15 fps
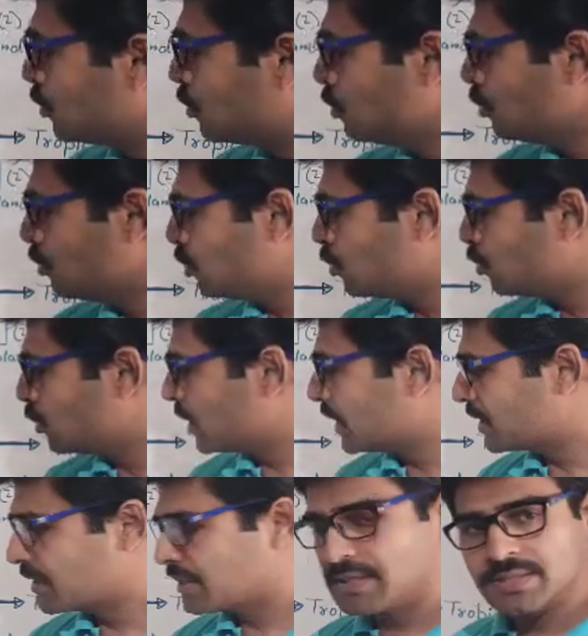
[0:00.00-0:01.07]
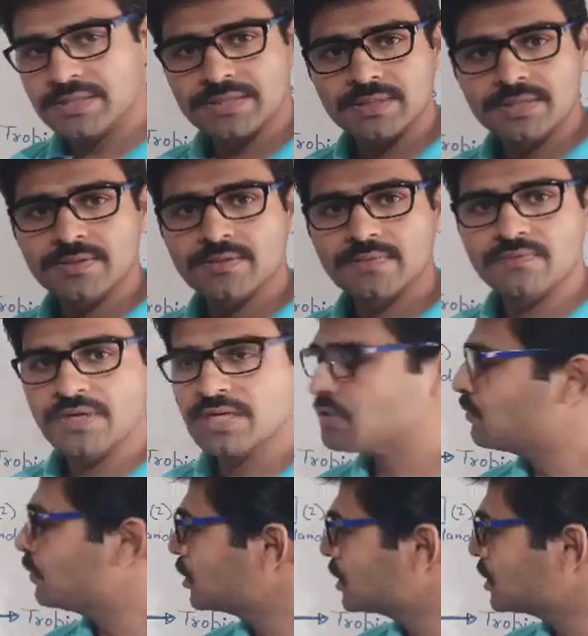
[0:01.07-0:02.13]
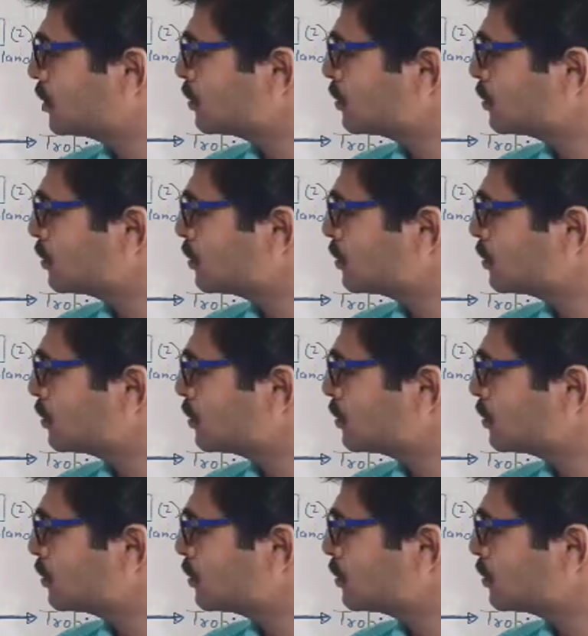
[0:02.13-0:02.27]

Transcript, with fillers: into two categories. Freshwater